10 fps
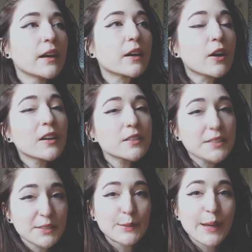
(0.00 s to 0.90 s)
It
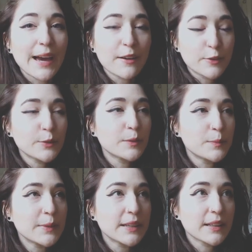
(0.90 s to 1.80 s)
hurts to have to
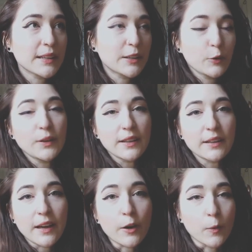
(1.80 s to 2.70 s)
admit you
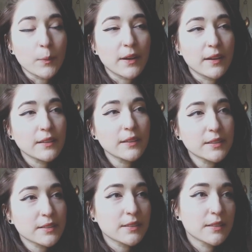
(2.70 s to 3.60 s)
needed help. At
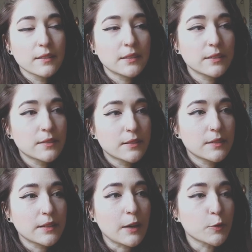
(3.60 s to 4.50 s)
least
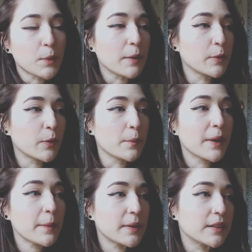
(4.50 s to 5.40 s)
that was probably one of
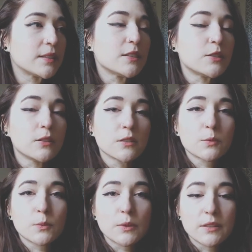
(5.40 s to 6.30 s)
my biggest issues,
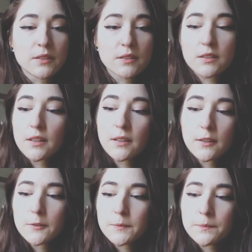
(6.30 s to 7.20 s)
was
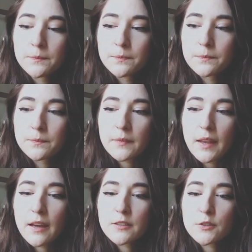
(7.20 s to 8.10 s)

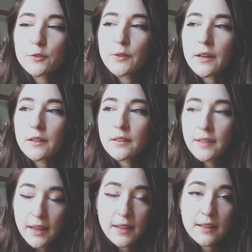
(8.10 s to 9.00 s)
I just felt,
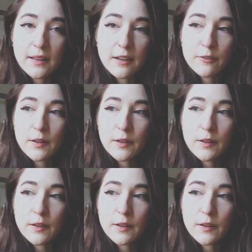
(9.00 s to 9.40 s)
again, I